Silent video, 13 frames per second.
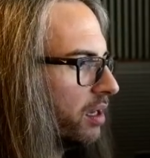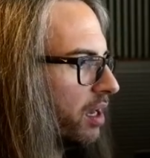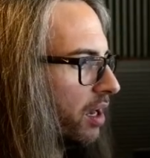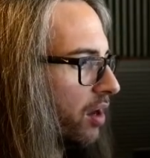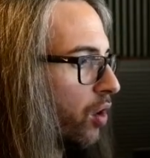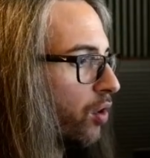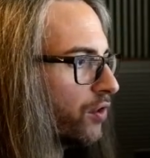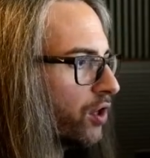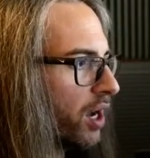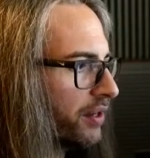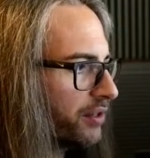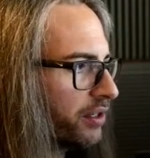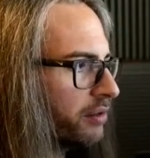uh, over
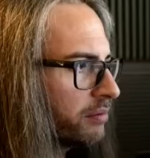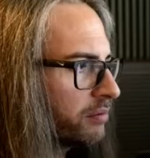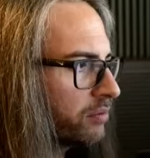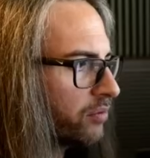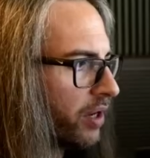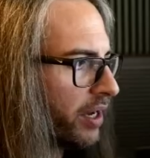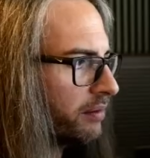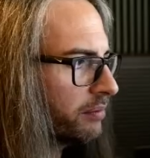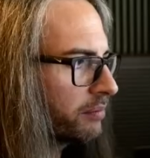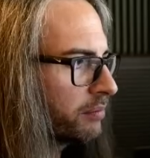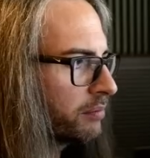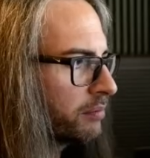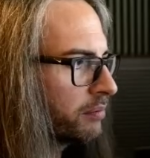under, right?
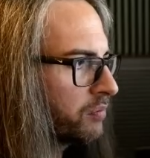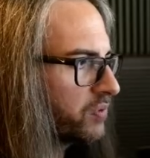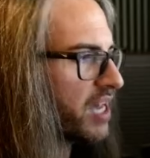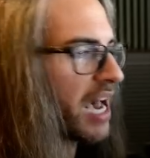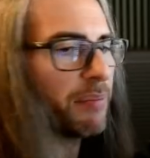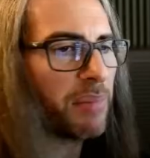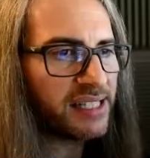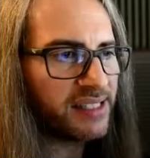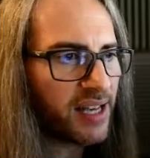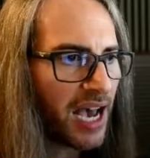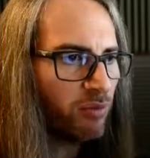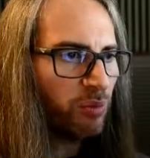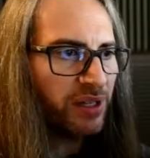Side by
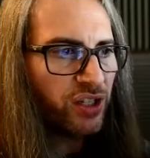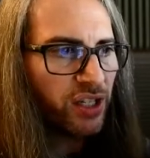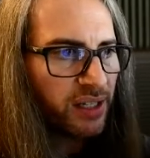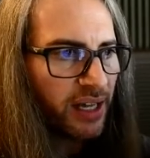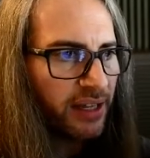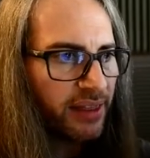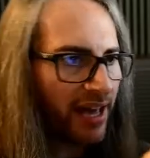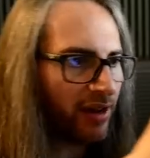side would be just like